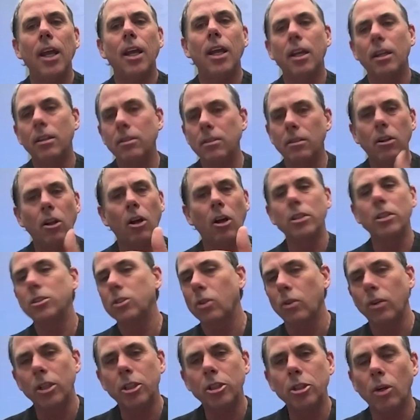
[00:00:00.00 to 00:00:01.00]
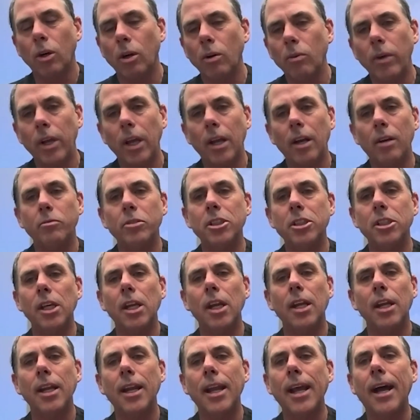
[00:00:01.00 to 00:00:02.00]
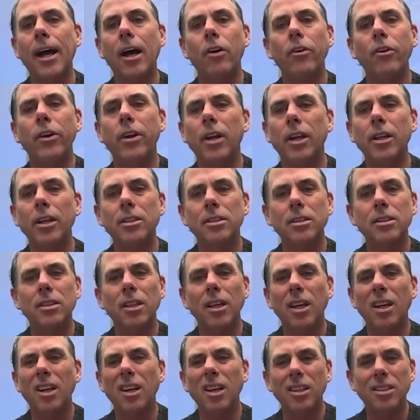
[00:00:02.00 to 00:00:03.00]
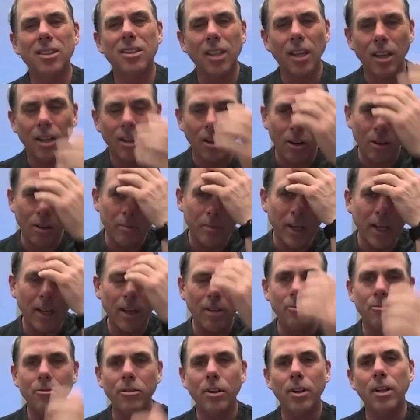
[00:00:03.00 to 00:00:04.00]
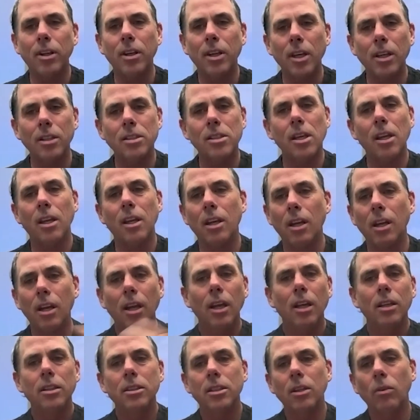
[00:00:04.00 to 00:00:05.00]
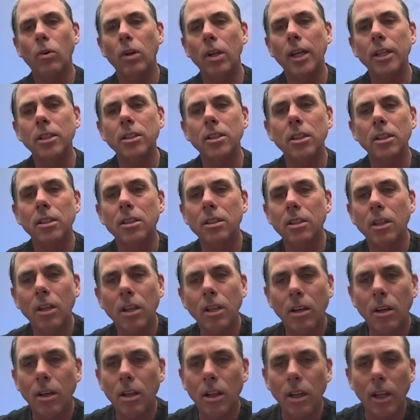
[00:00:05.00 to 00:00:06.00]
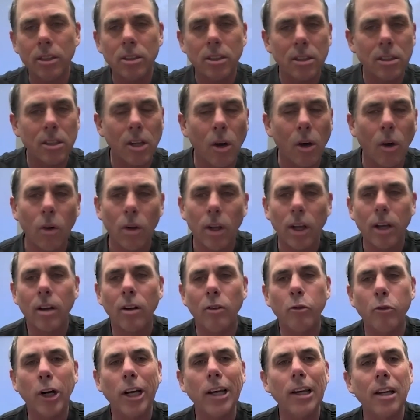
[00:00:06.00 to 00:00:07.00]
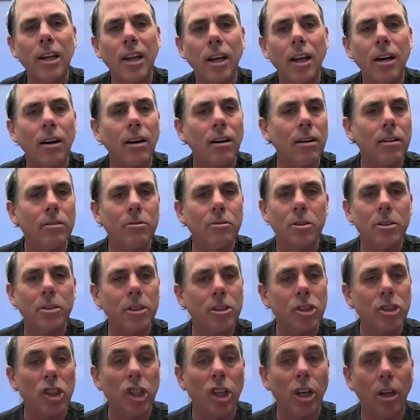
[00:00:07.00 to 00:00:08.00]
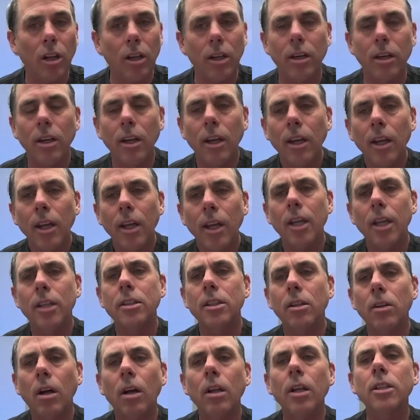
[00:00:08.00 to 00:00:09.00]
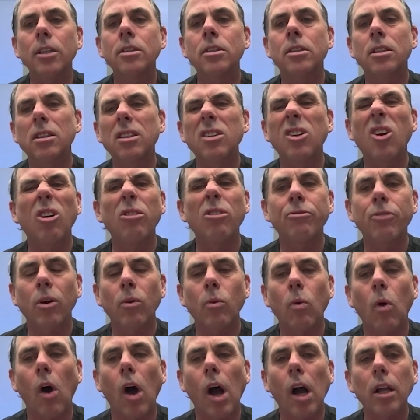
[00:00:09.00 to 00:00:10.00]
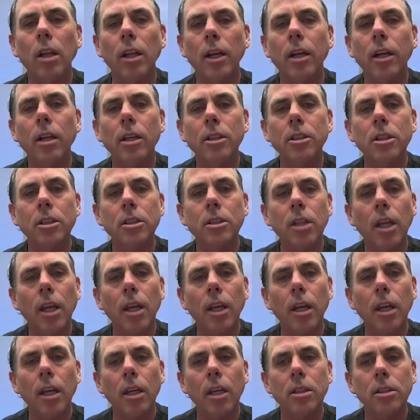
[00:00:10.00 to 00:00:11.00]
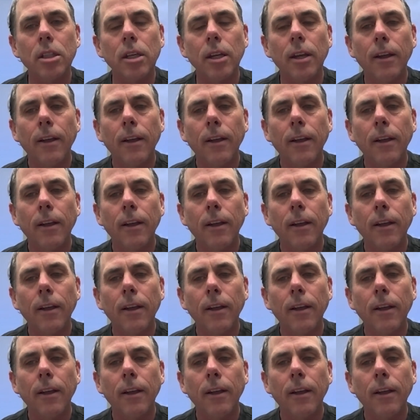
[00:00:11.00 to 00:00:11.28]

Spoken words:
And long story short, we end up sitting down, and he's like, "Oh man, I'm feeling dizzy." I said, "Well, let's just go. Like, I'll buy you dinner and we'll just chill." And he said, "No, let's go for a walk. Like, let's just take it easy."